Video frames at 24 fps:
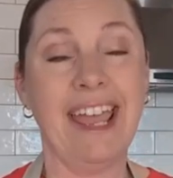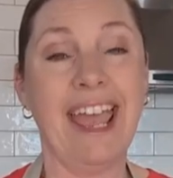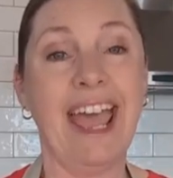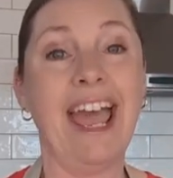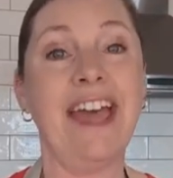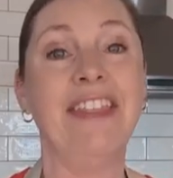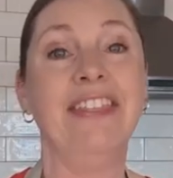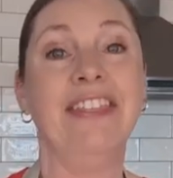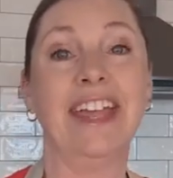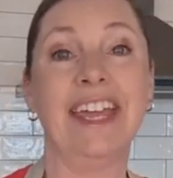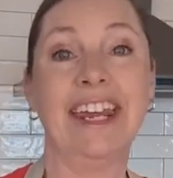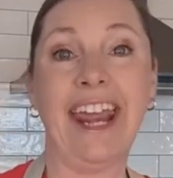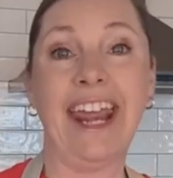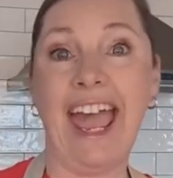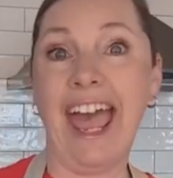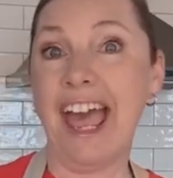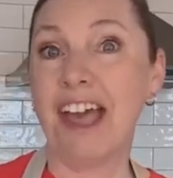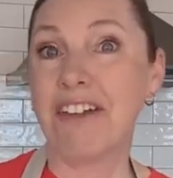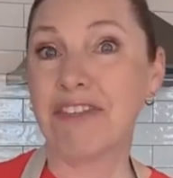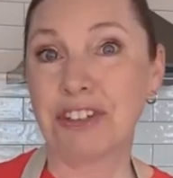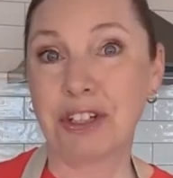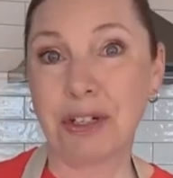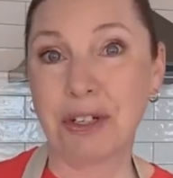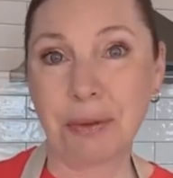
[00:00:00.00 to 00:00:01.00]
And then
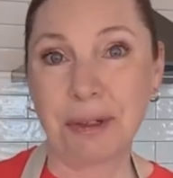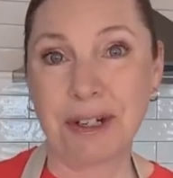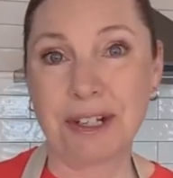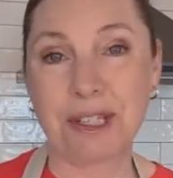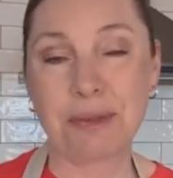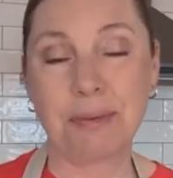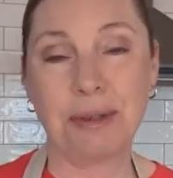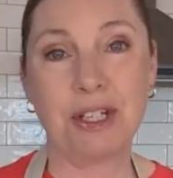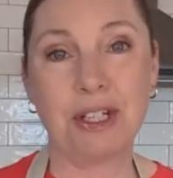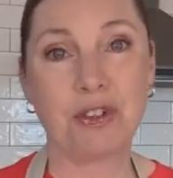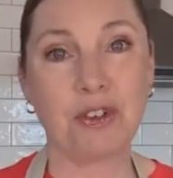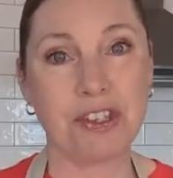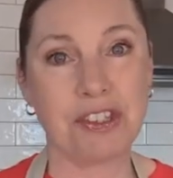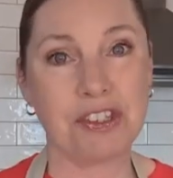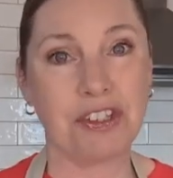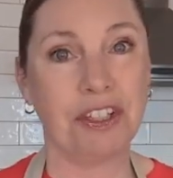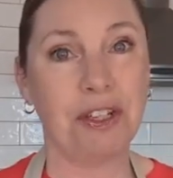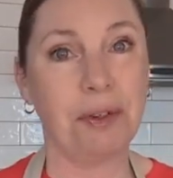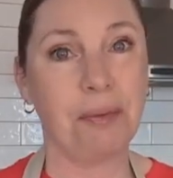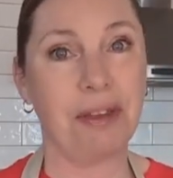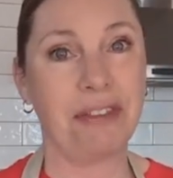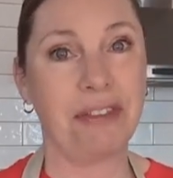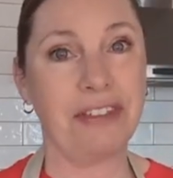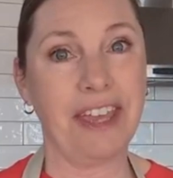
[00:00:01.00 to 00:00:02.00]
afterwards, we drizzle
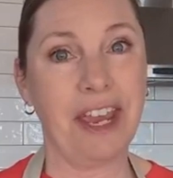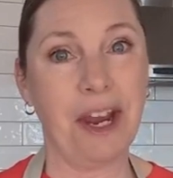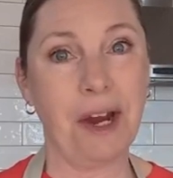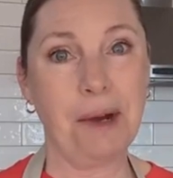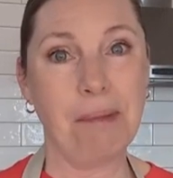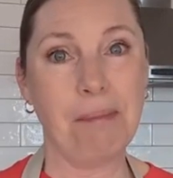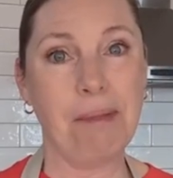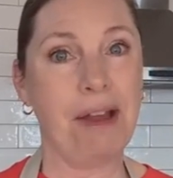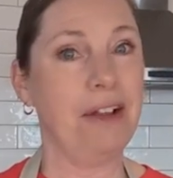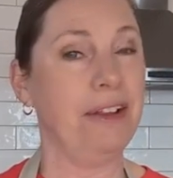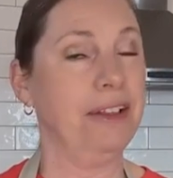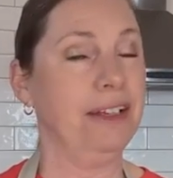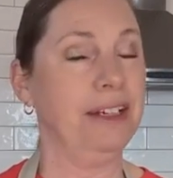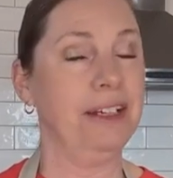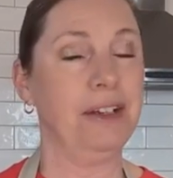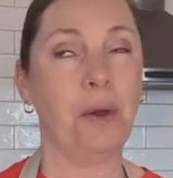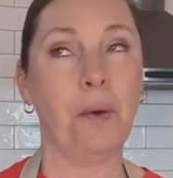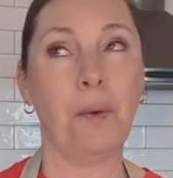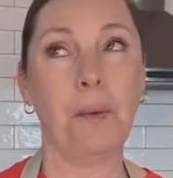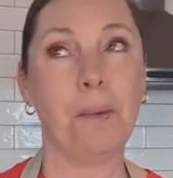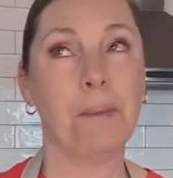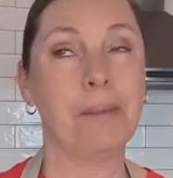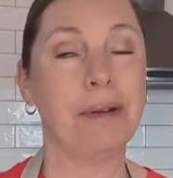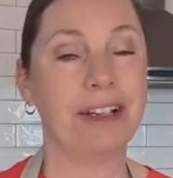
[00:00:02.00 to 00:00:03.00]
it with caramel, and
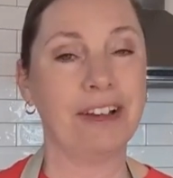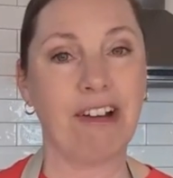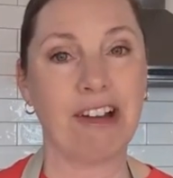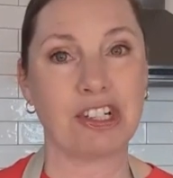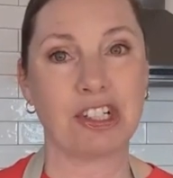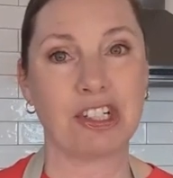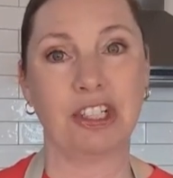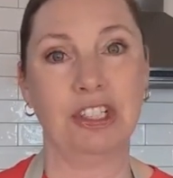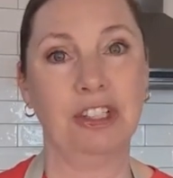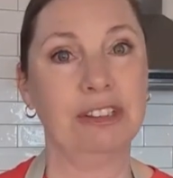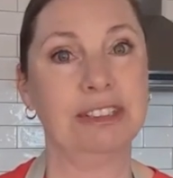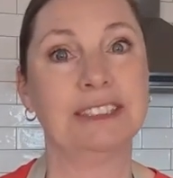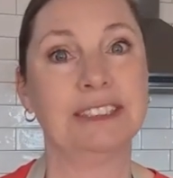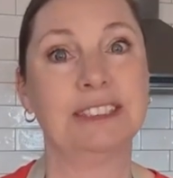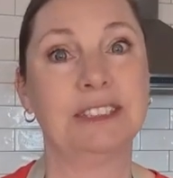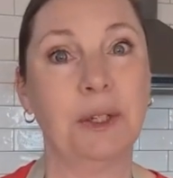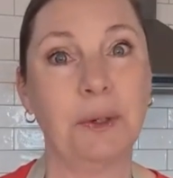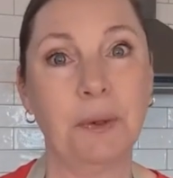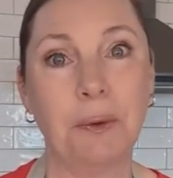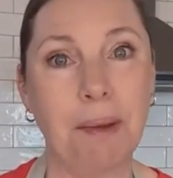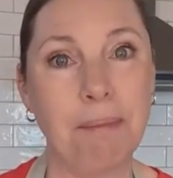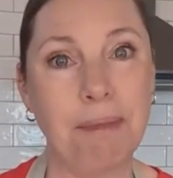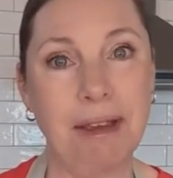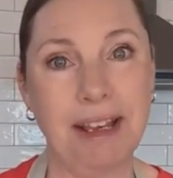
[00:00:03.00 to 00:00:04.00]
oh my gosh, it looks
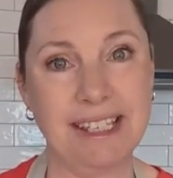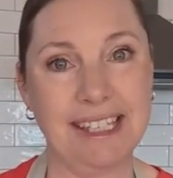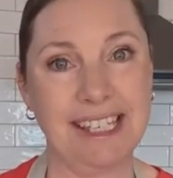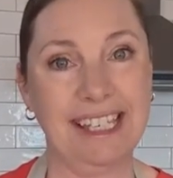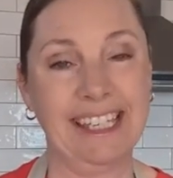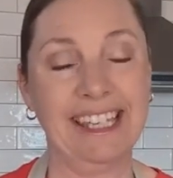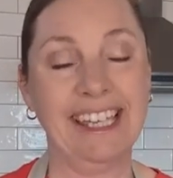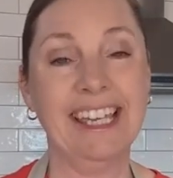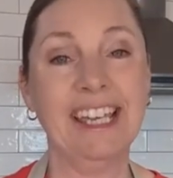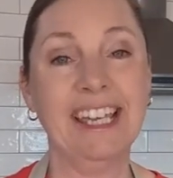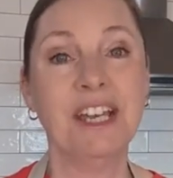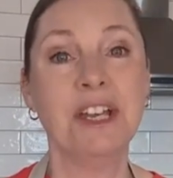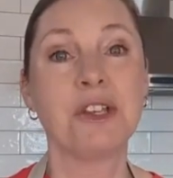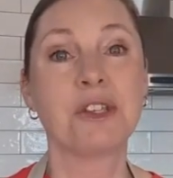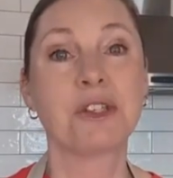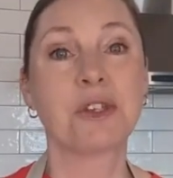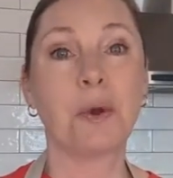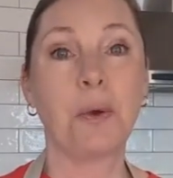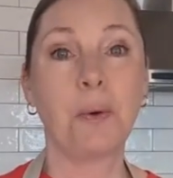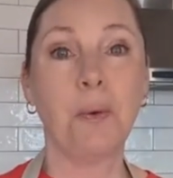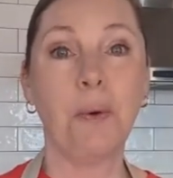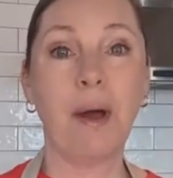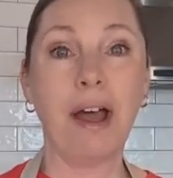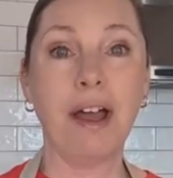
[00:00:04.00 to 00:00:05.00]
so amazing.
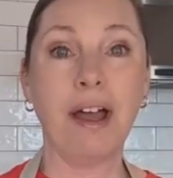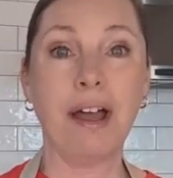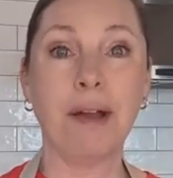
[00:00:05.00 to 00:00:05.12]
So